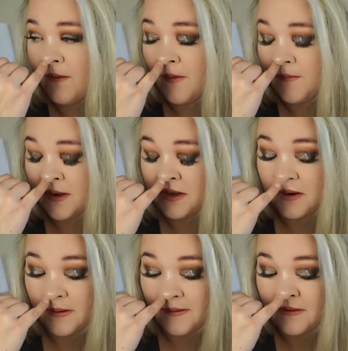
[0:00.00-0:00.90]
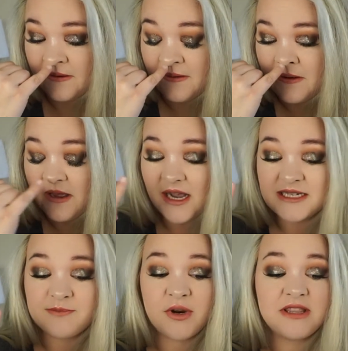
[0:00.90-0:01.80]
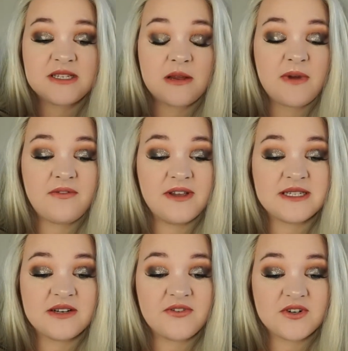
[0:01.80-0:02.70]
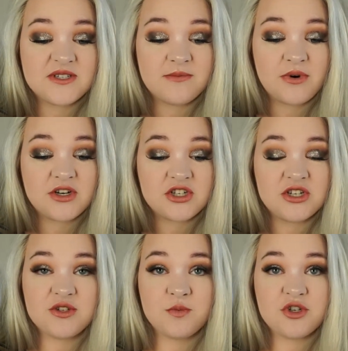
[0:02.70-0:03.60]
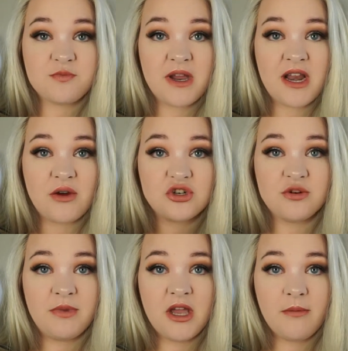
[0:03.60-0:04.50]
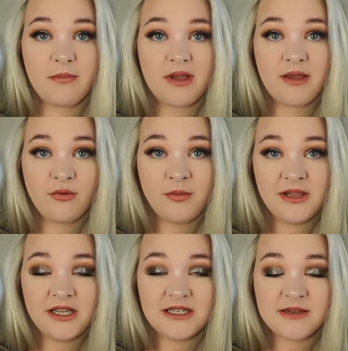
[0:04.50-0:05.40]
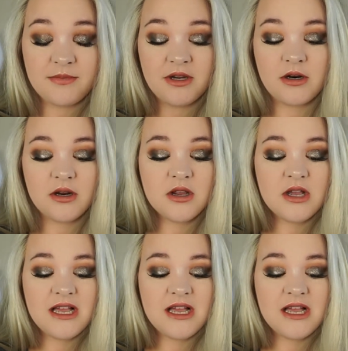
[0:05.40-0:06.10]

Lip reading: Oh my God. I sprayed this on my face in a first impressions, which by now should be up. It will be linked up here.